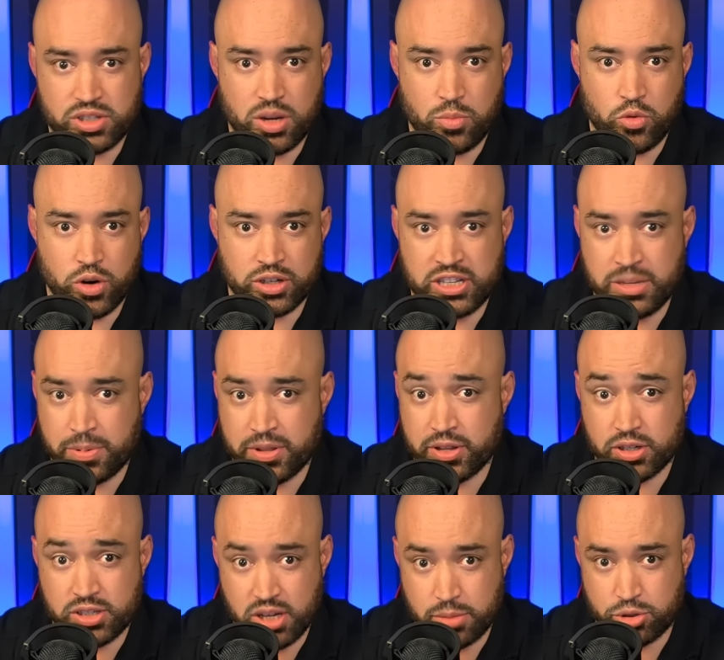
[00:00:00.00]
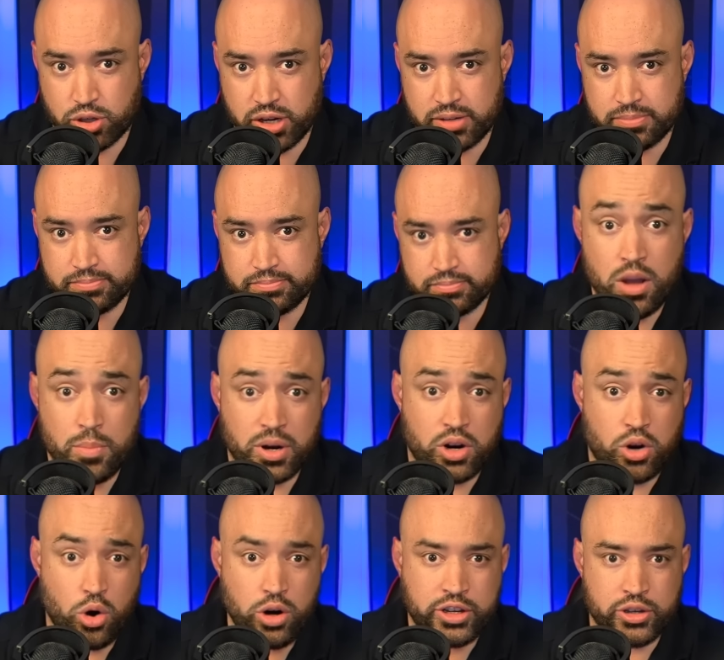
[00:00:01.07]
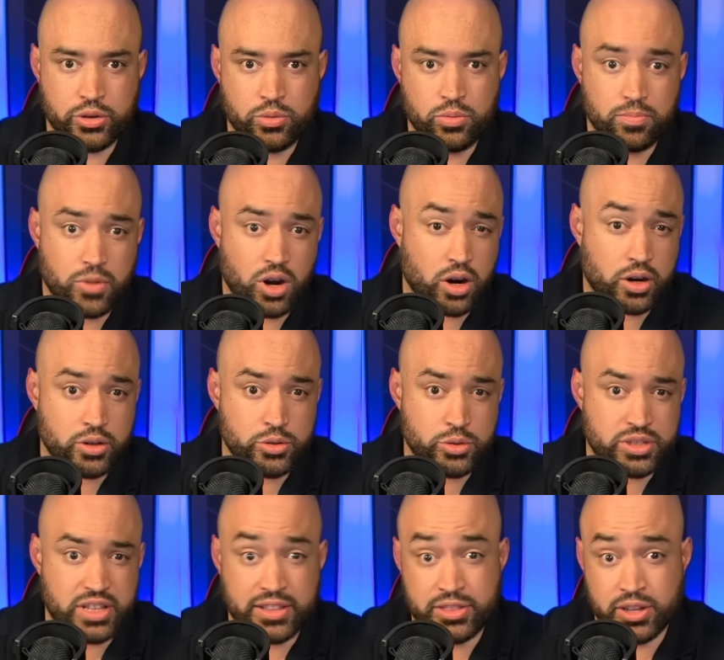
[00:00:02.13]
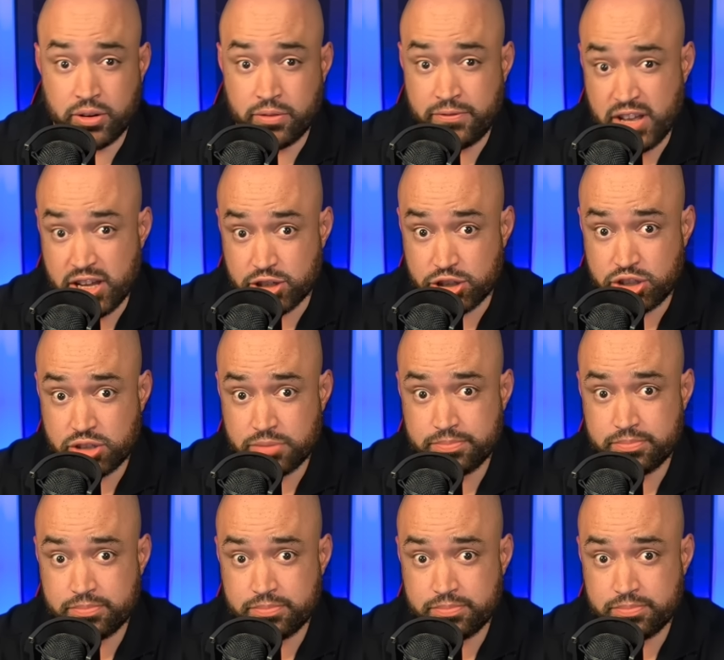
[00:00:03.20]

somewhere deep in their substrate, but Gheorghiu argues that they're fish,